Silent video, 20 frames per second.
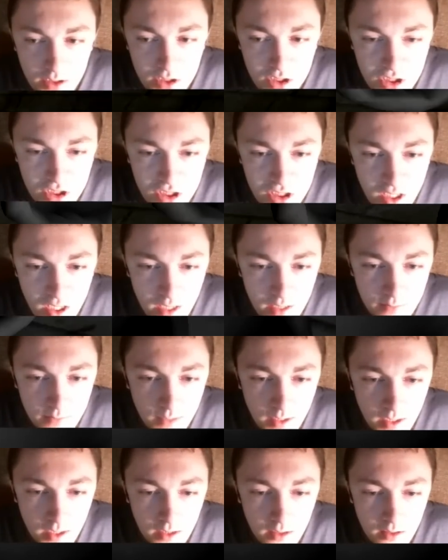shit,
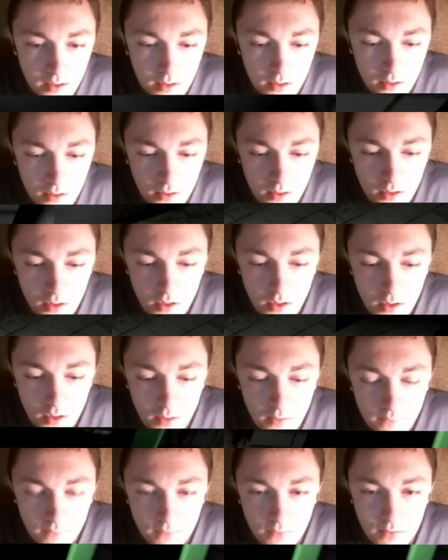man.
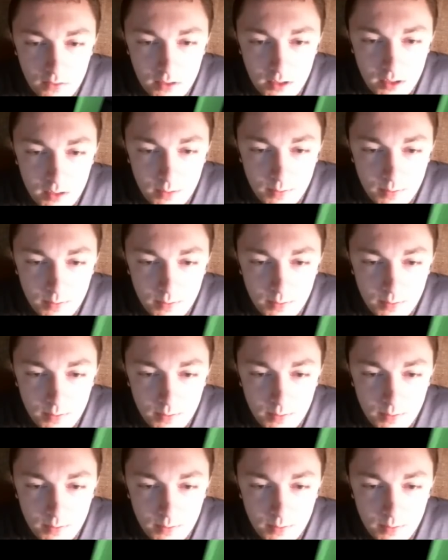Volta de